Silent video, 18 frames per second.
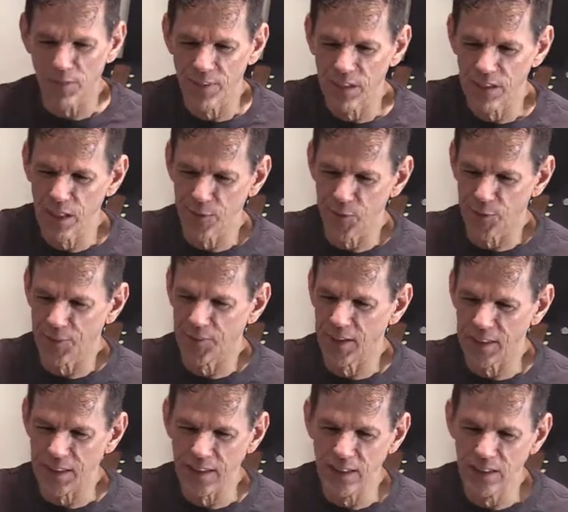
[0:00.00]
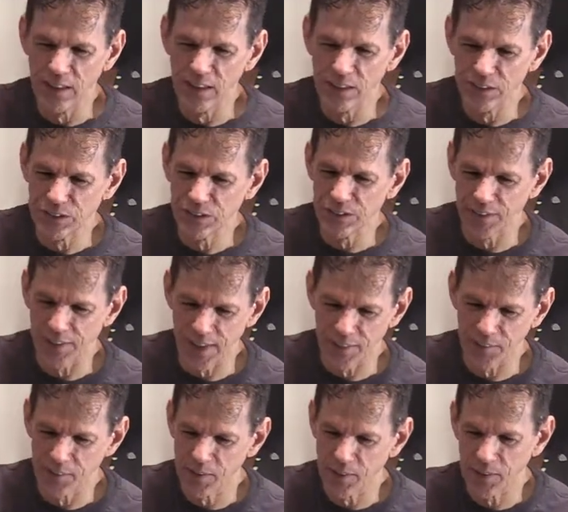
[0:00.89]
other thing is
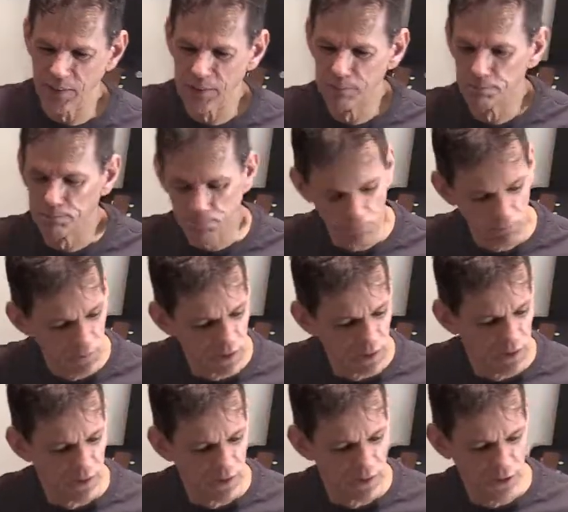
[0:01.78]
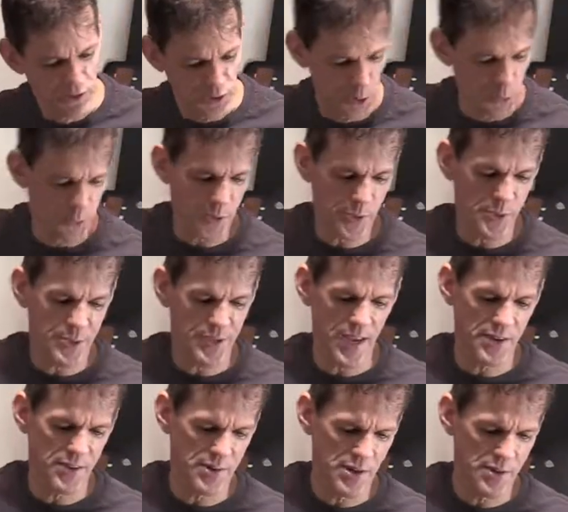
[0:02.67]
that the tuners
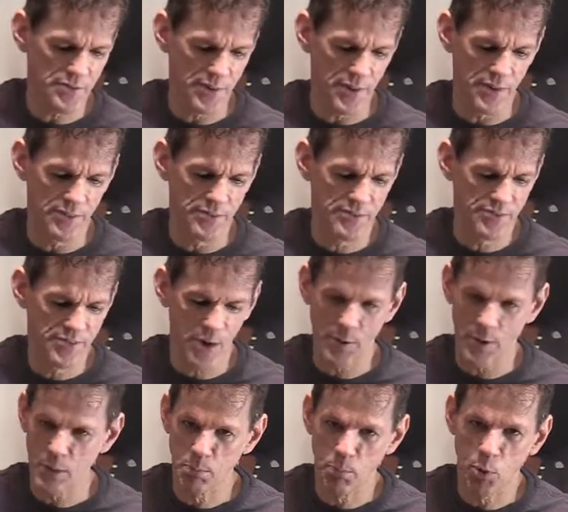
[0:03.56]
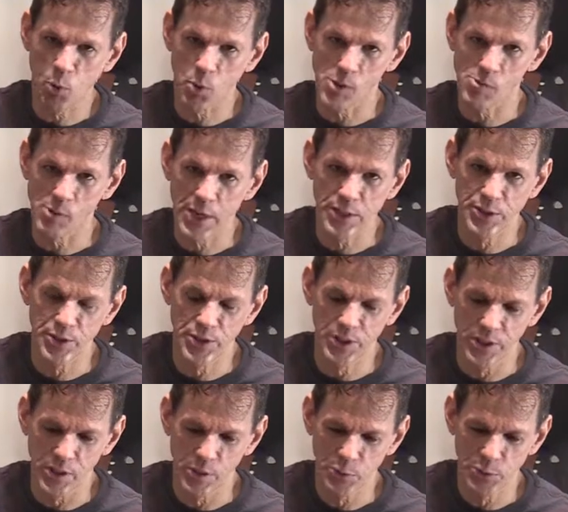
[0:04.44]
have a very poor
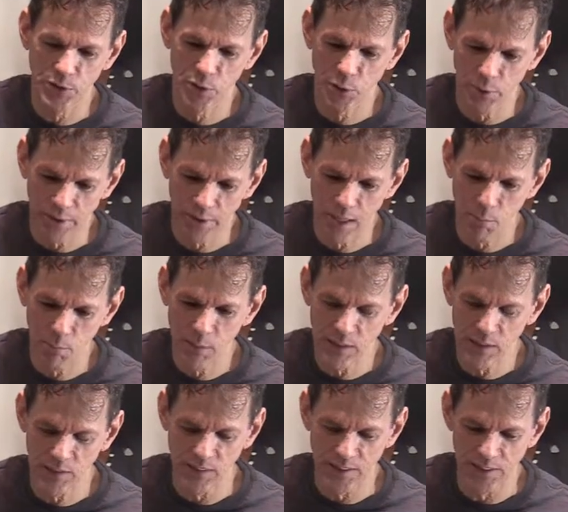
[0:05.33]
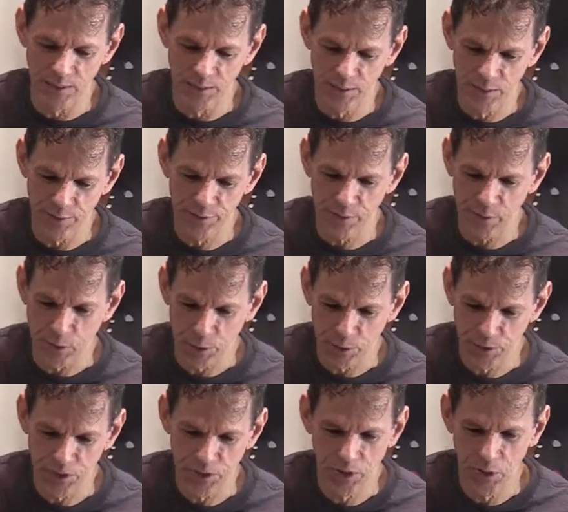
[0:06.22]
ratio, so it can be a little
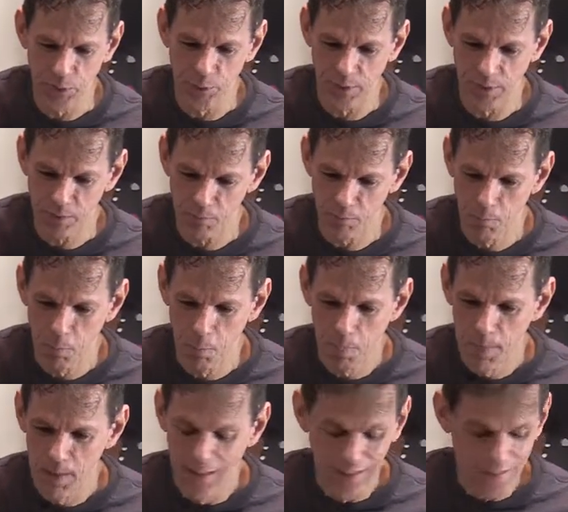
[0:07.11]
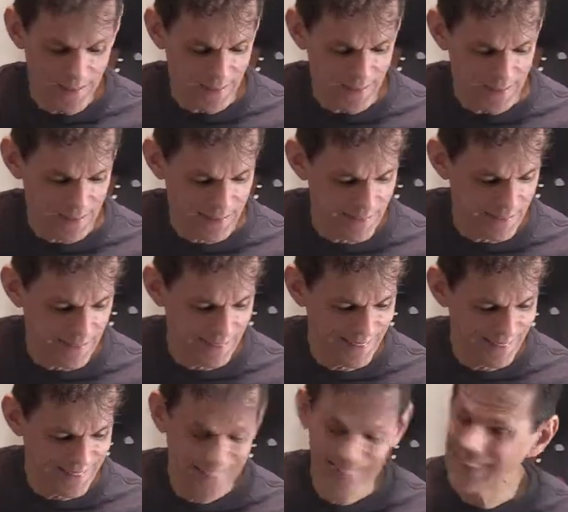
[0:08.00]
difficult to tune it, and
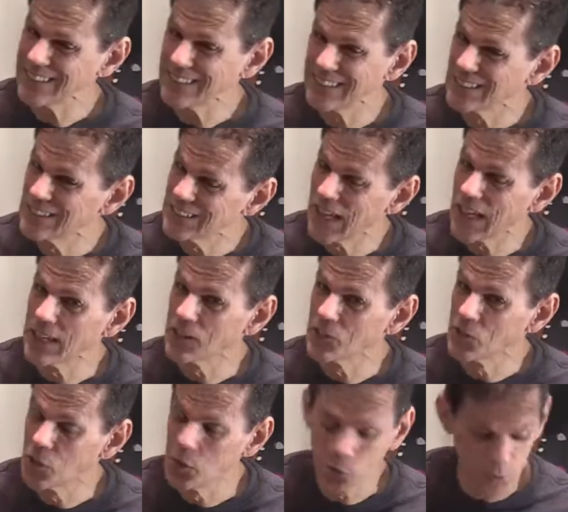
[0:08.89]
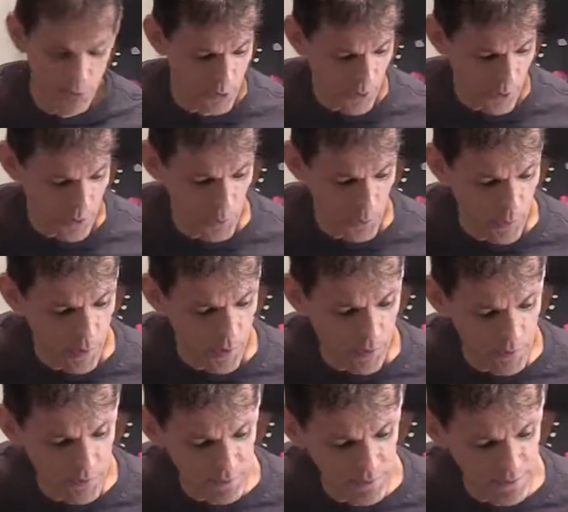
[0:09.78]
it doesn't stay in tune very
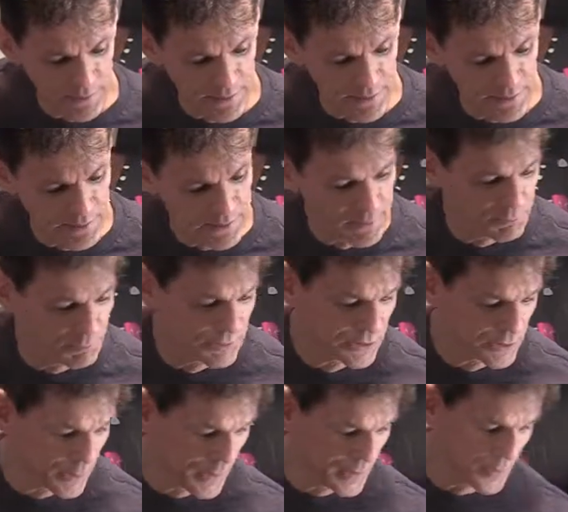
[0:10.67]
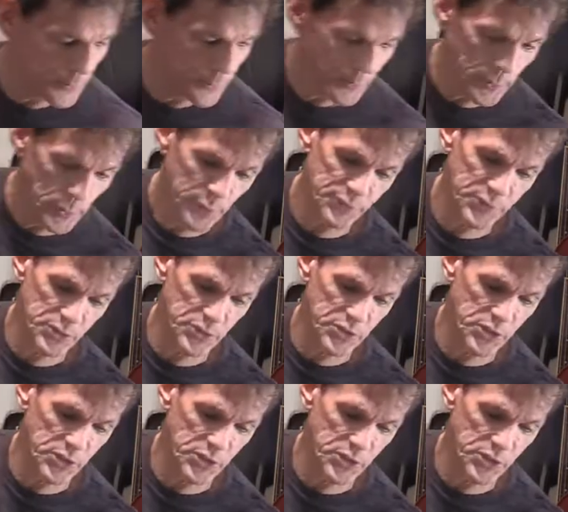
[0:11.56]
well. So I don't know if it's the